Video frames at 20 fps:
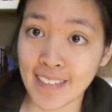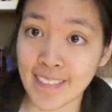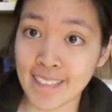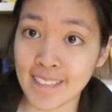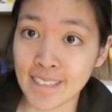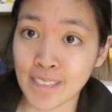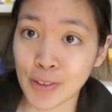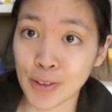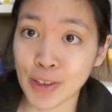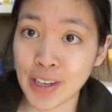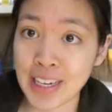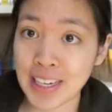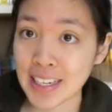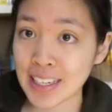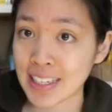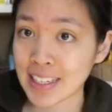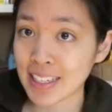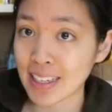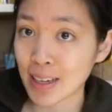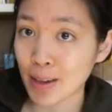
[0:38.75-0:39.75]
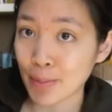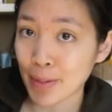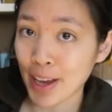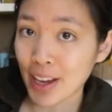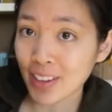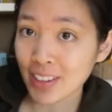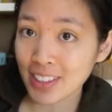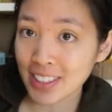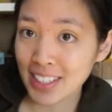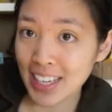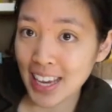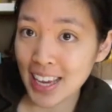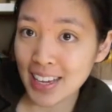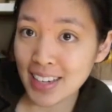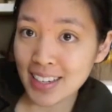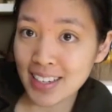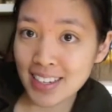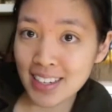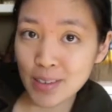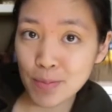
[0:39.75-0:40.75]
and read about
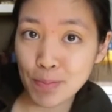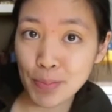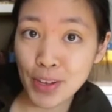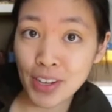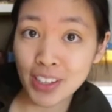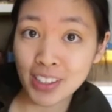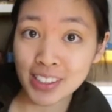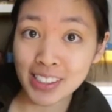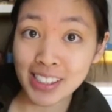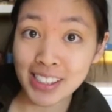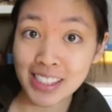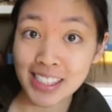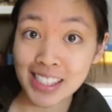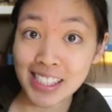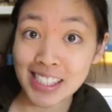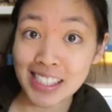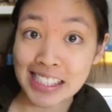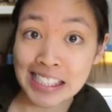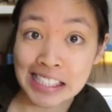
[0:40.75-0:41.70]
10 books.